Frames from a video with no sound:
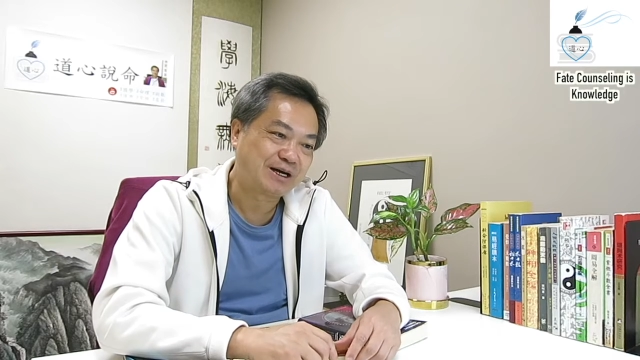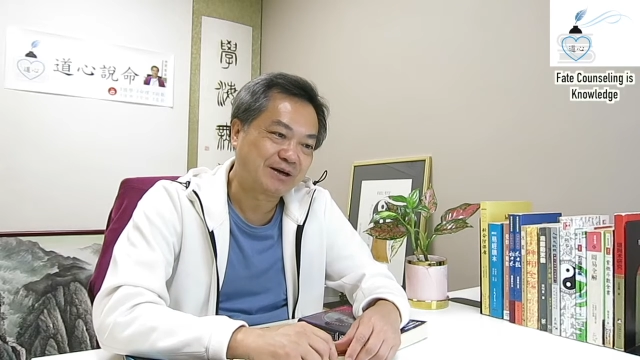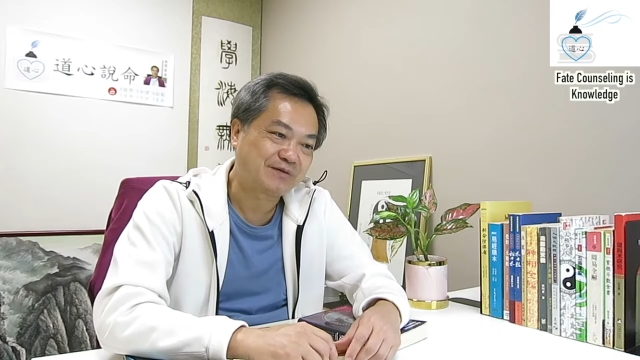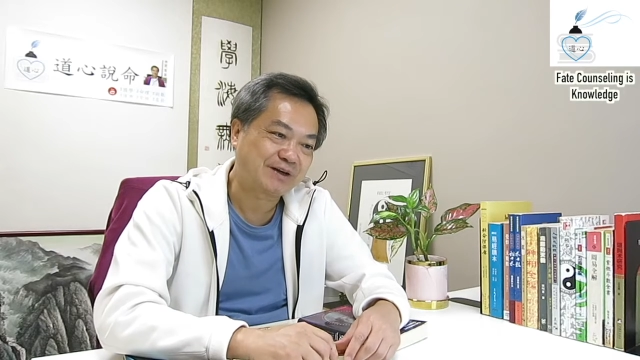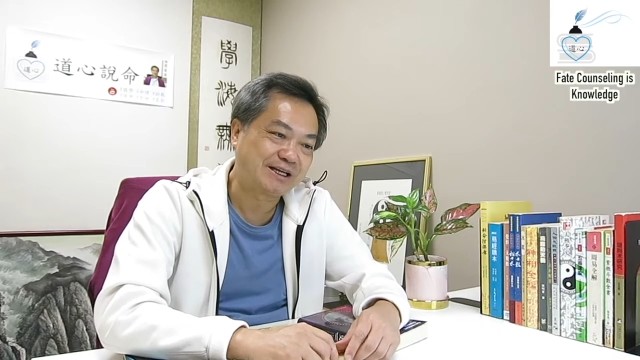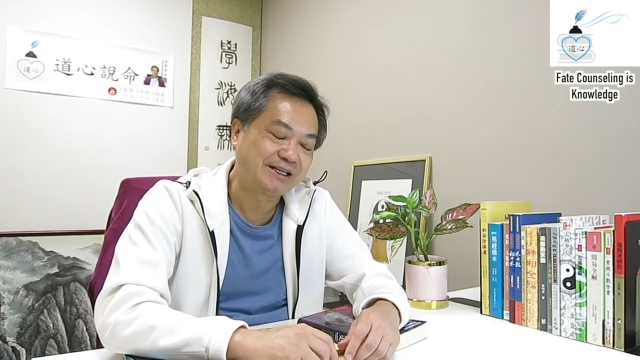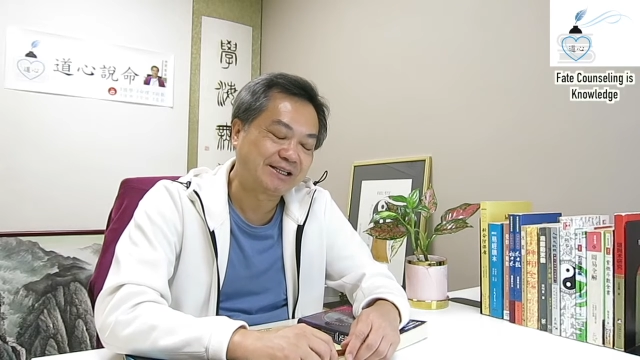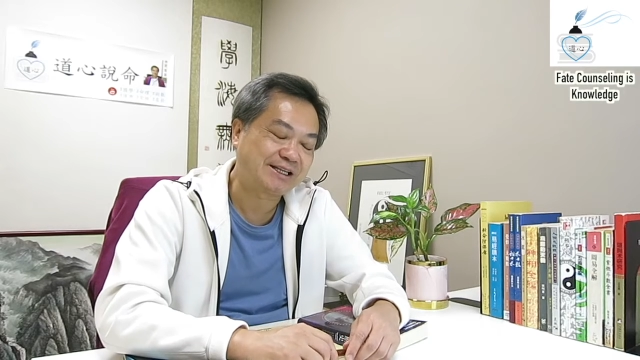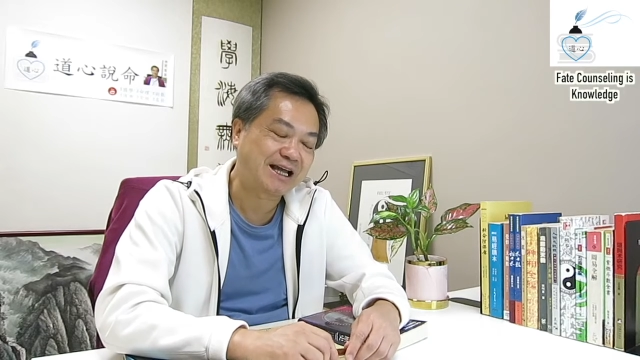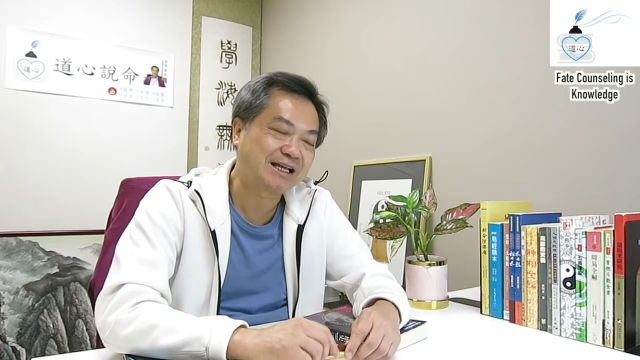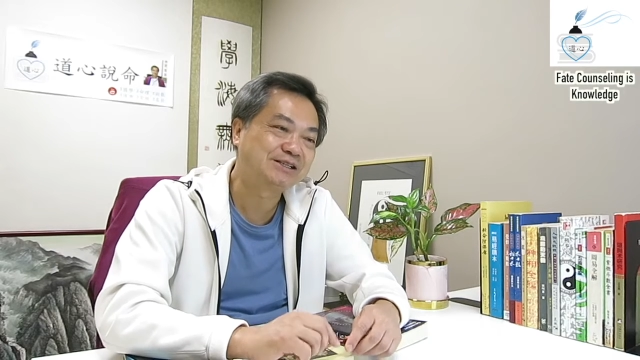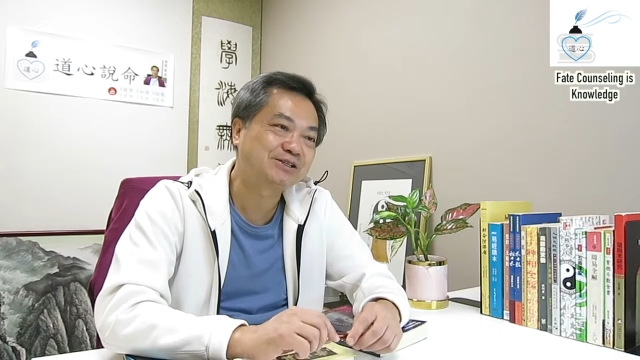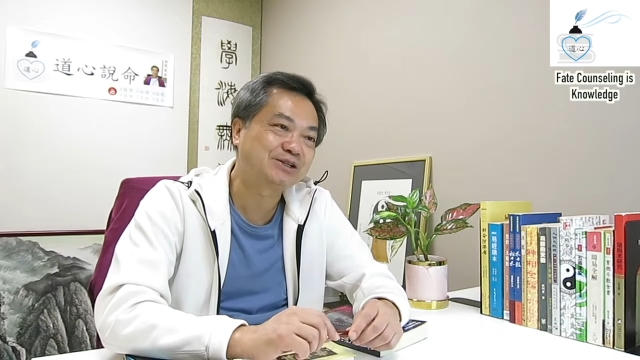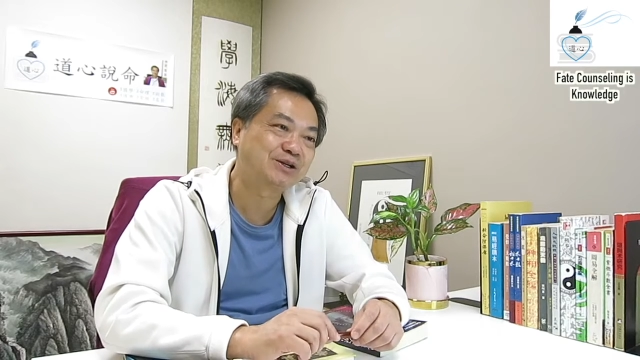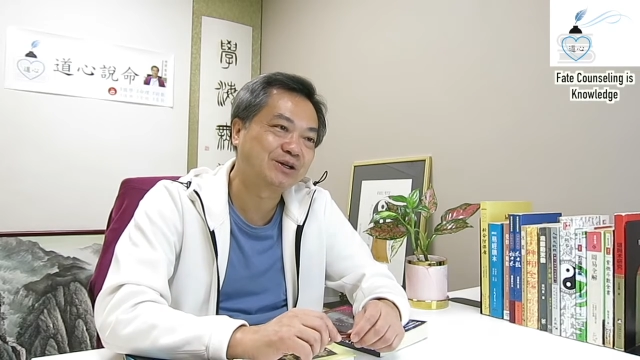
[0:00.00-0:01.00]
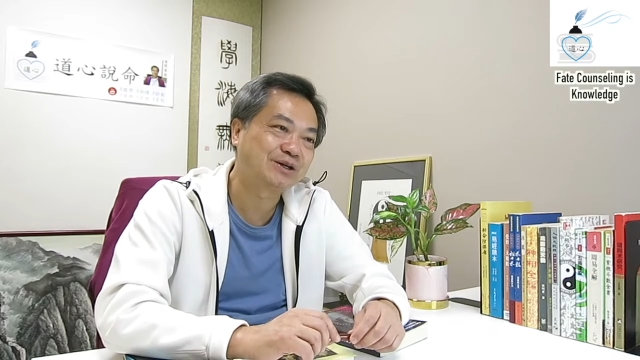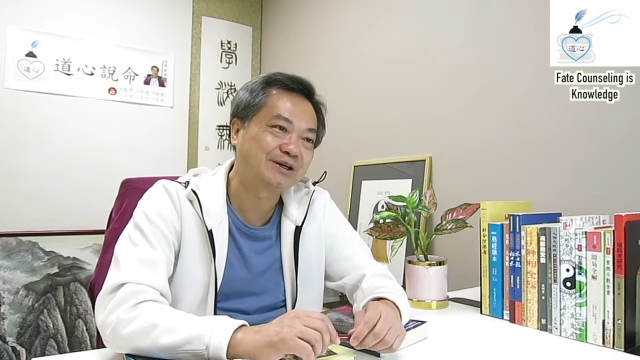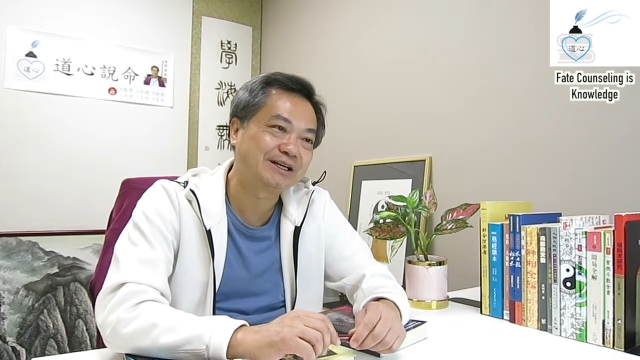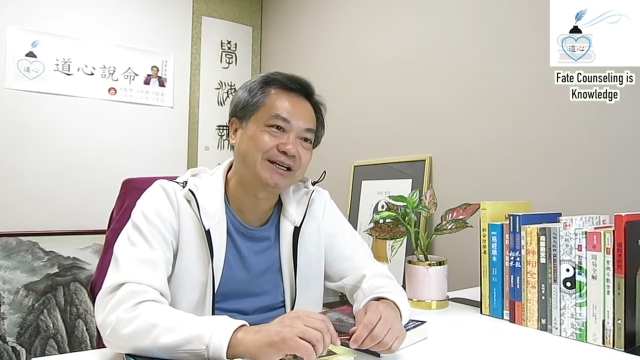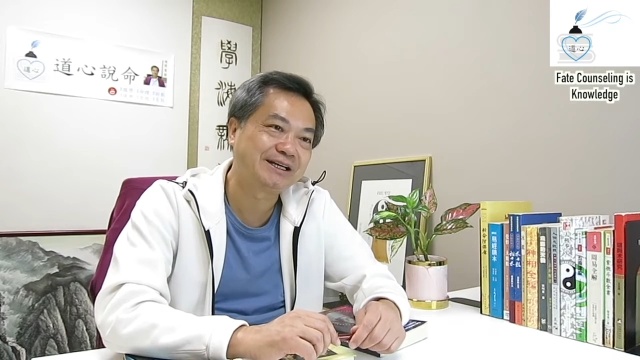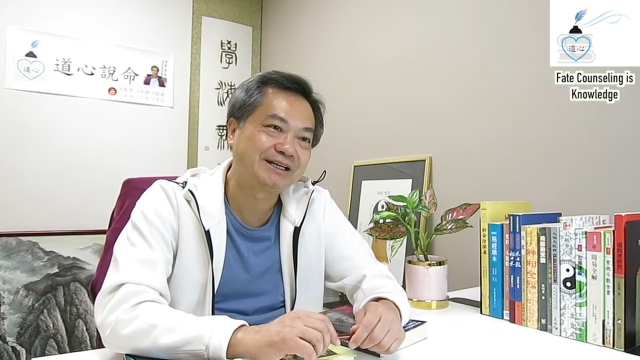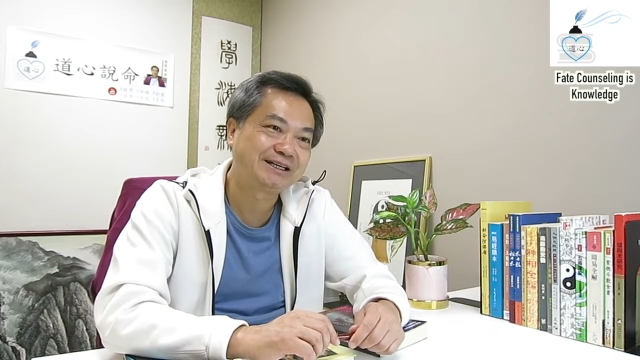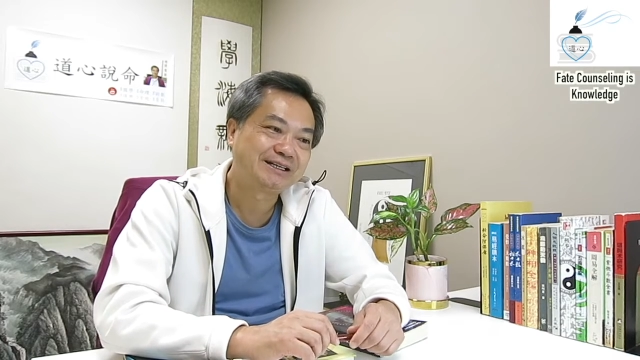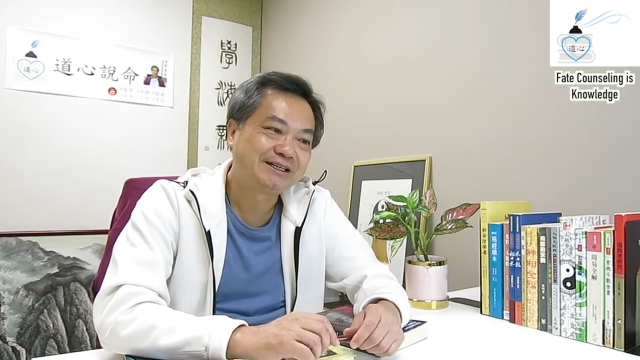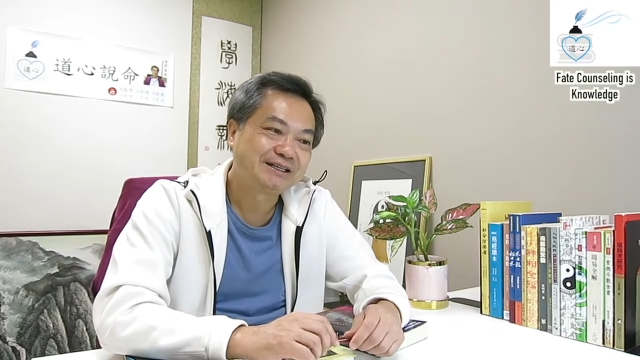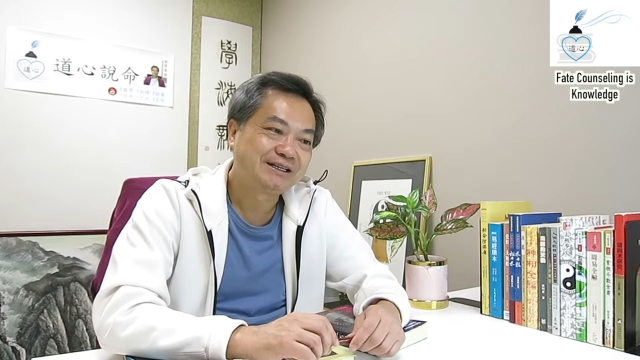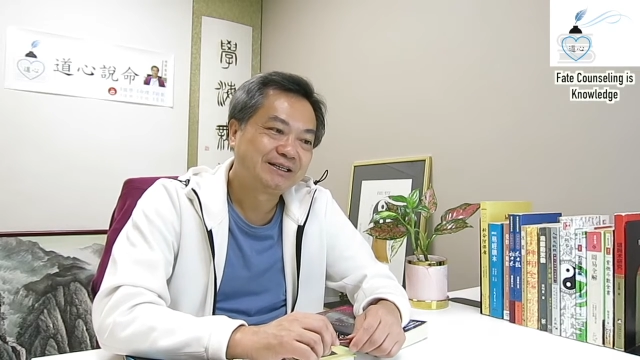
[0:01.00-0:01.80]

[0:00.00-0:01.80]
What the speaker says: have intentionally